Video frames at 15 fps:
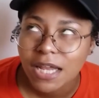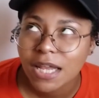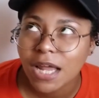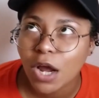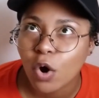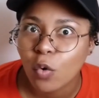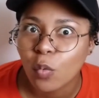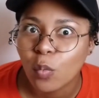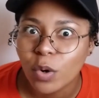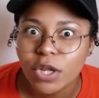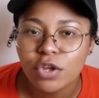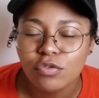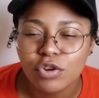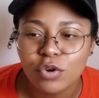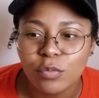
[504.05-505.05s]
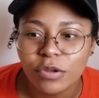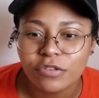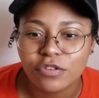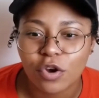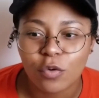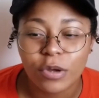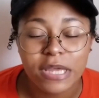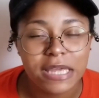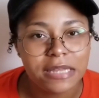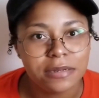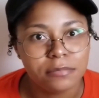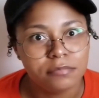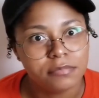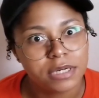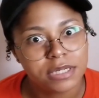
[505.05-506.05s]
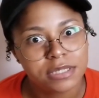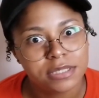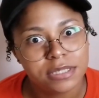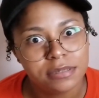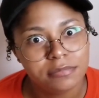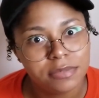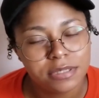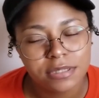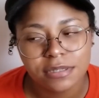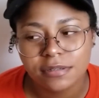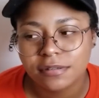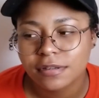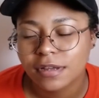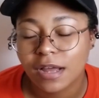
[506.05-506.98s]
Like, what are you doing? So he admit this?